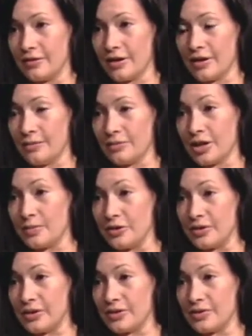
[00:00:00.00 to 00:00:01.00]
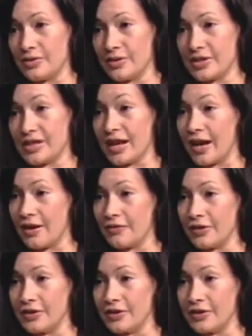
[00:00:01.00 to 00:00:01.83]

um, properly to the staff